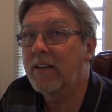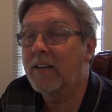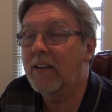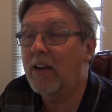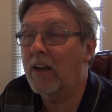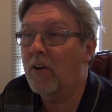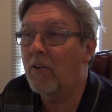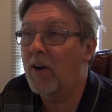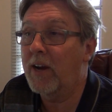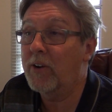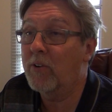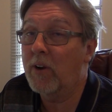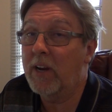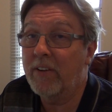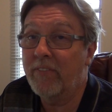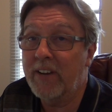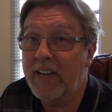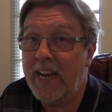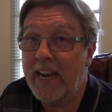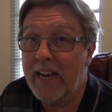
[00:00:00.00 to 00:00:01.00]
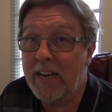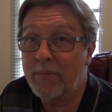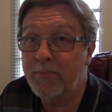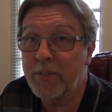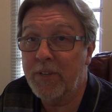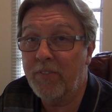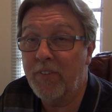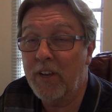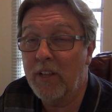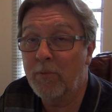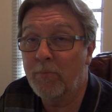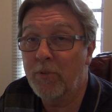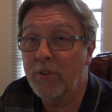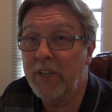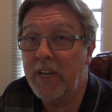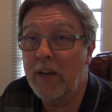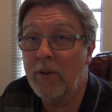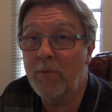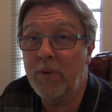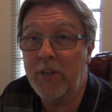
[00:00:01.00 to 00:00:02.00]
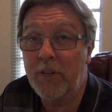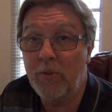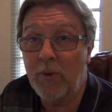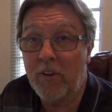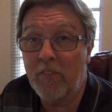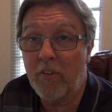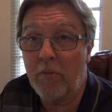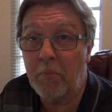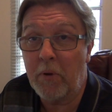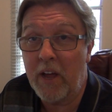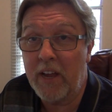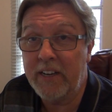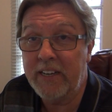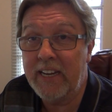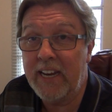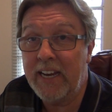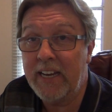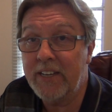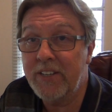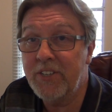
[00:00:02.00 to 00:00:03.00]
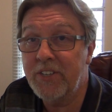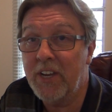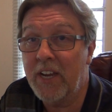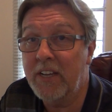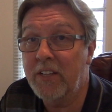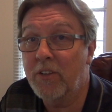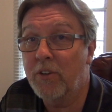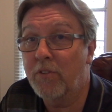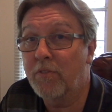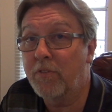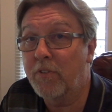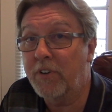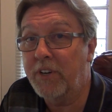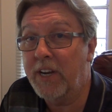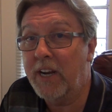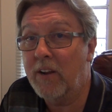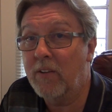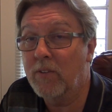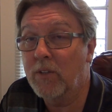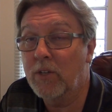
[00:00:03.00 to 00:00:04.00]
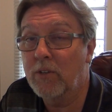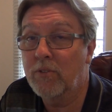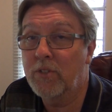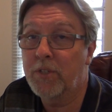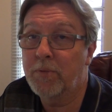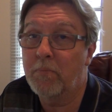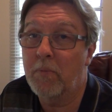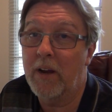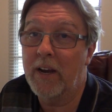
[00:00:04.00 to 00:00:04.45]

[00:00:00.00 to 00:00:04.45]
Now, I don't have any apps available yet. We do have a podcast site, though, for downloads.